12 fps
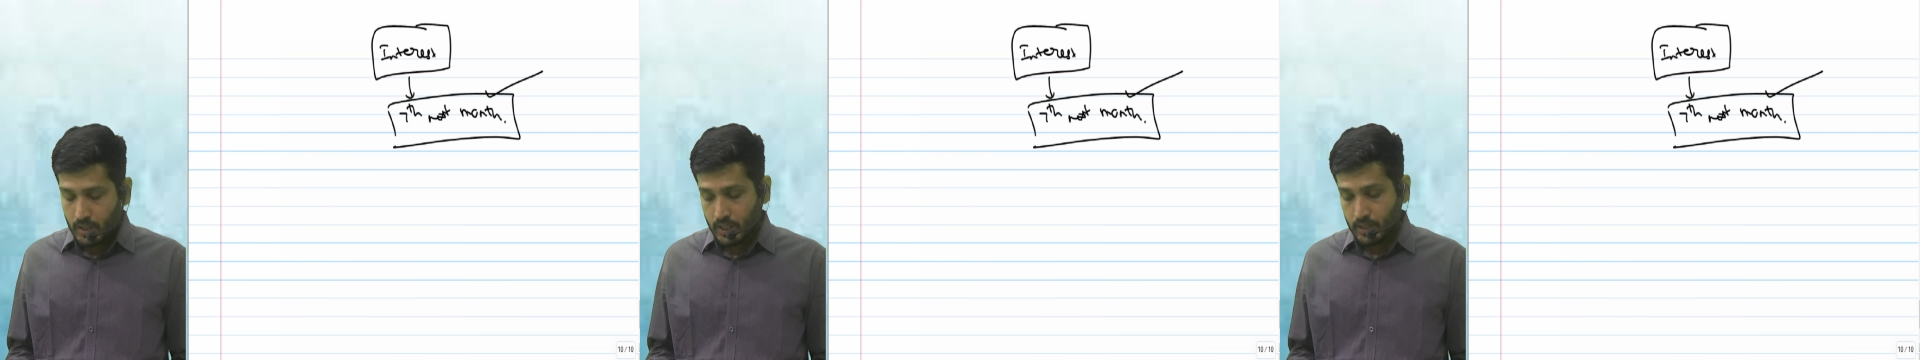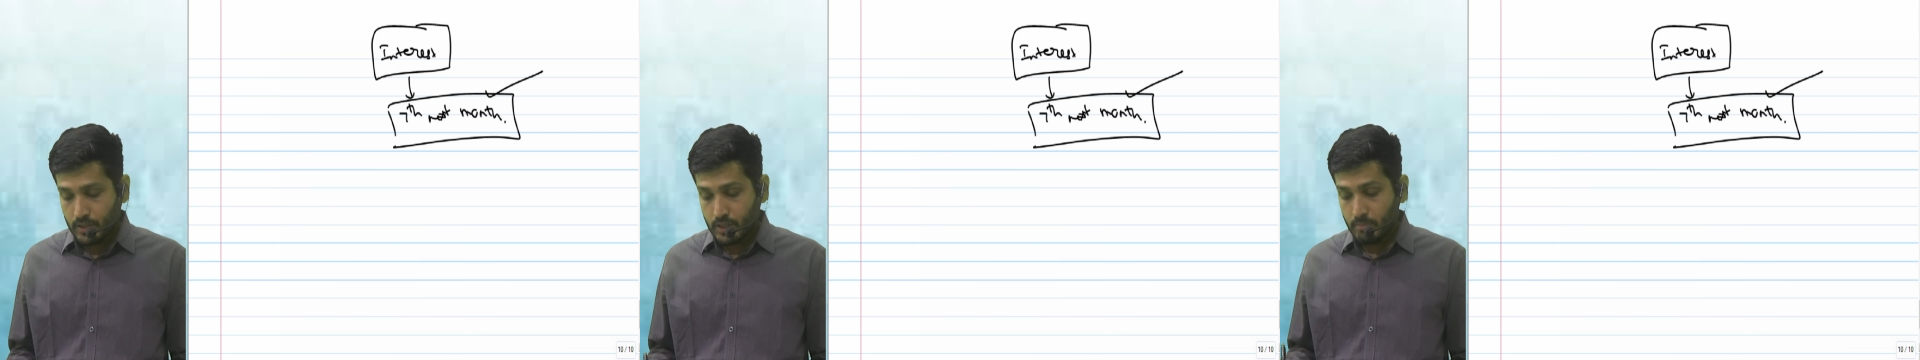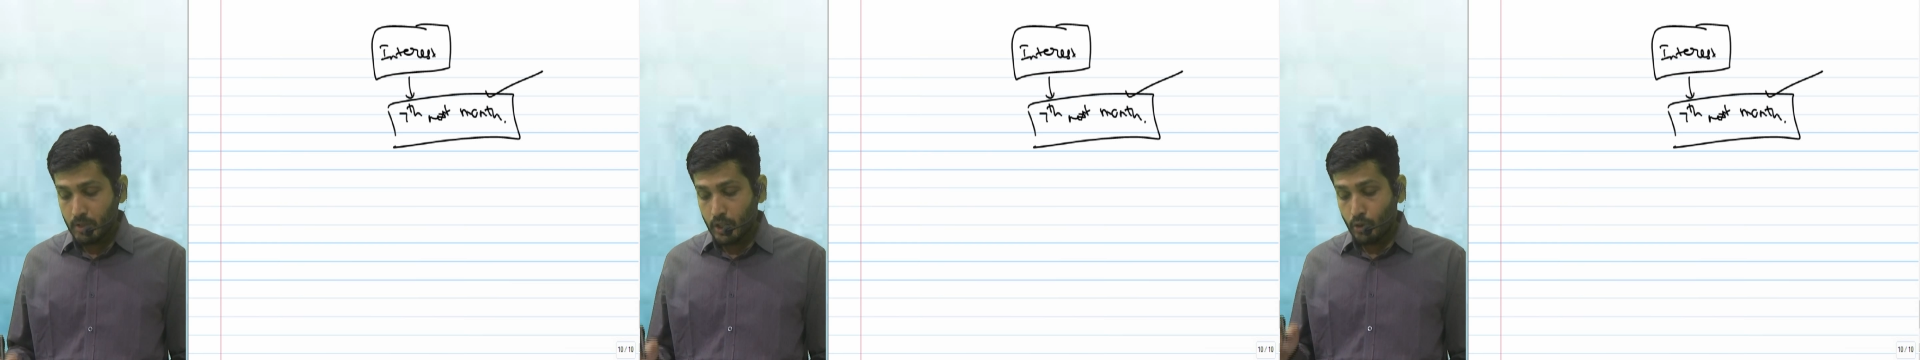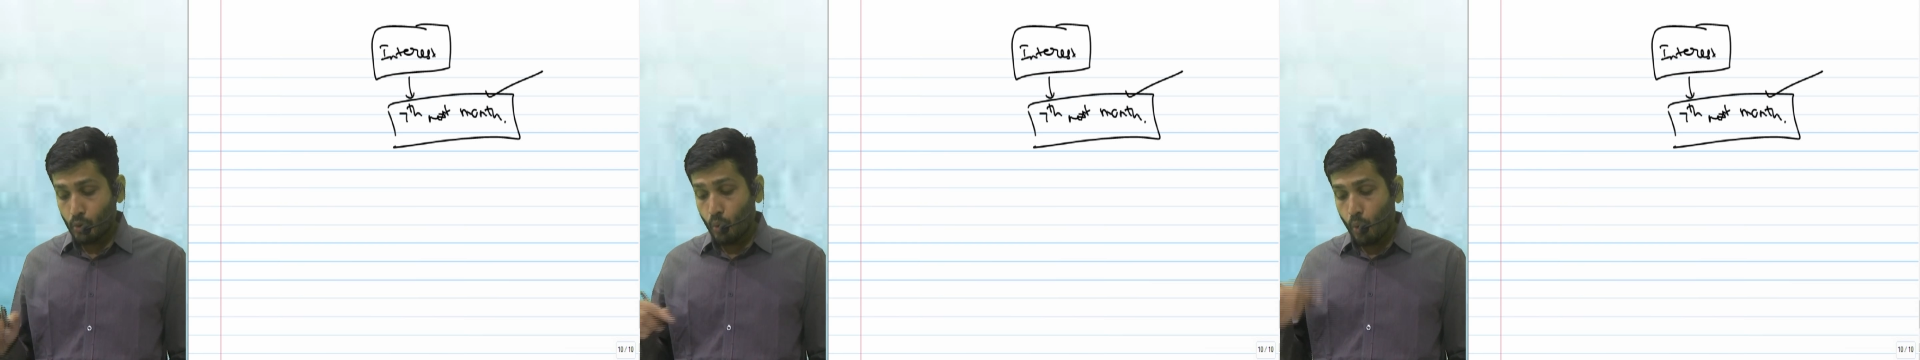is similar
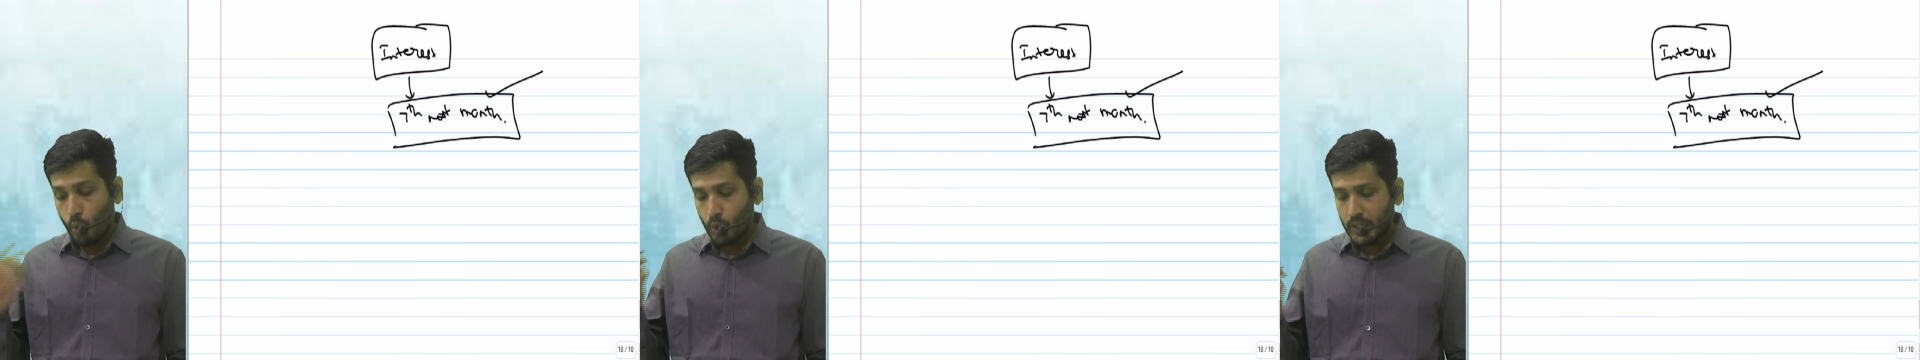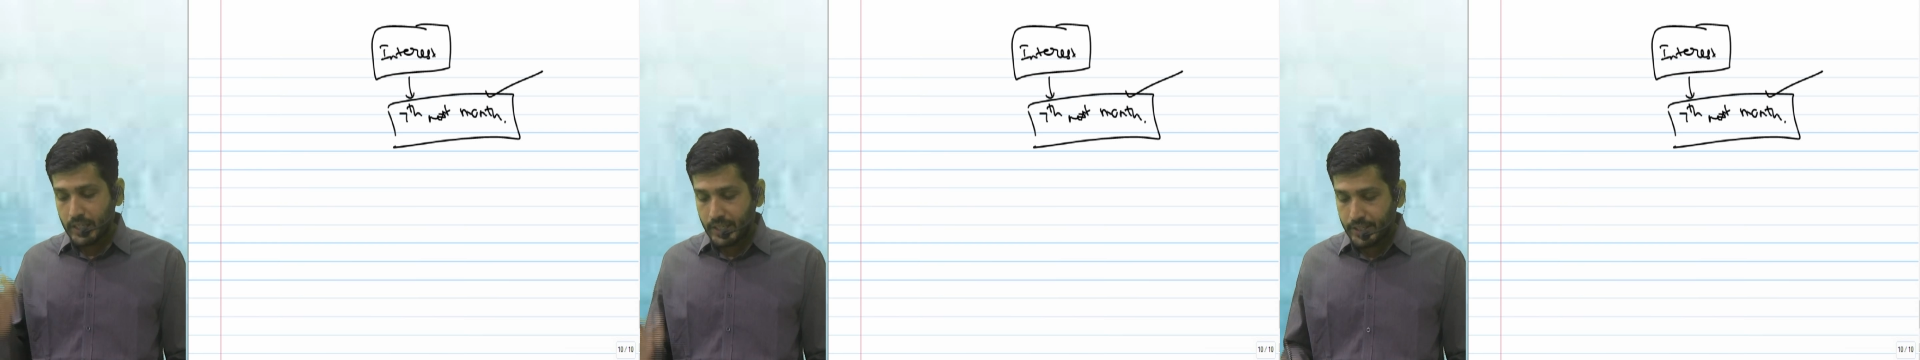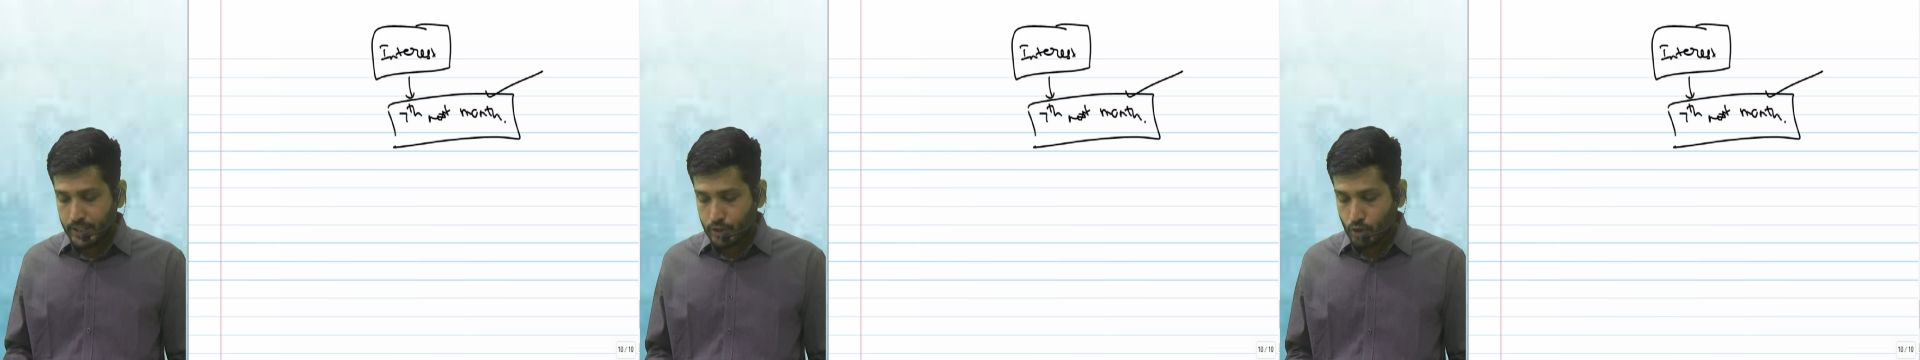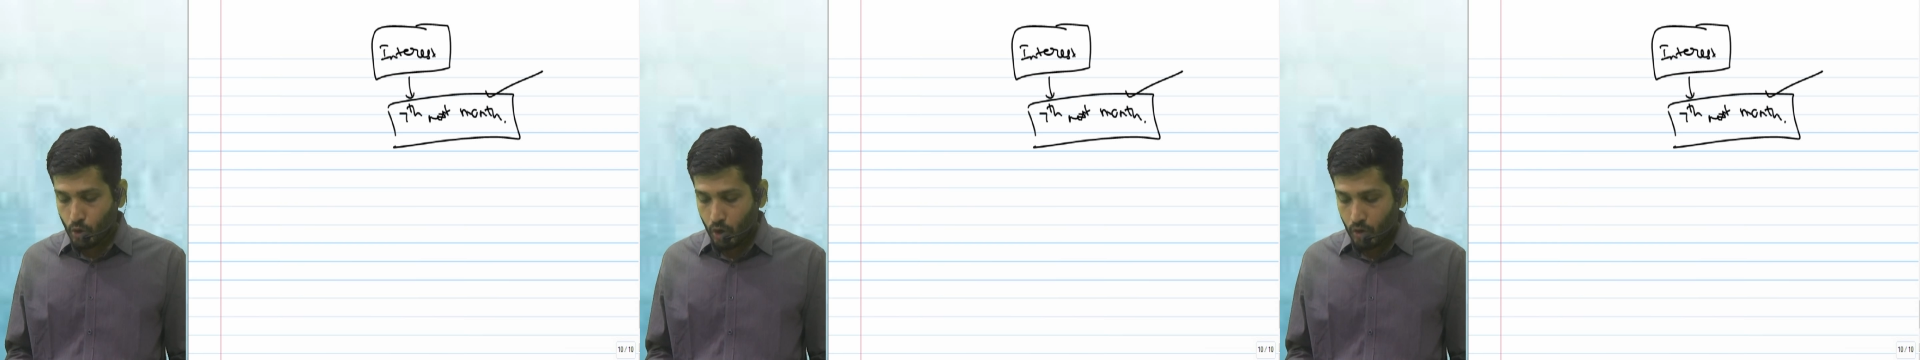to old
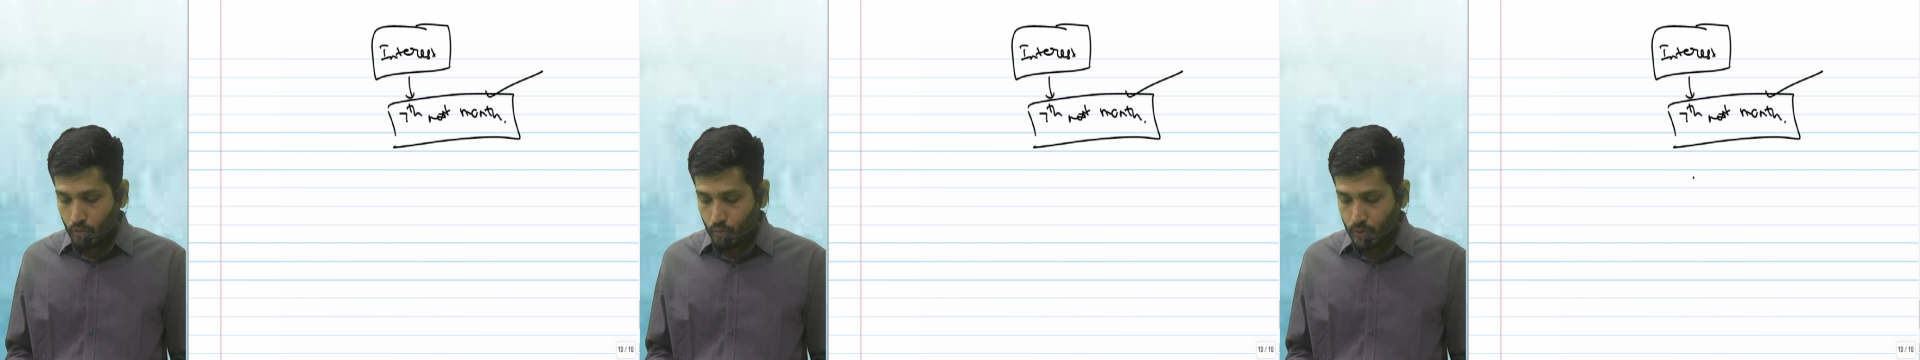TDS law,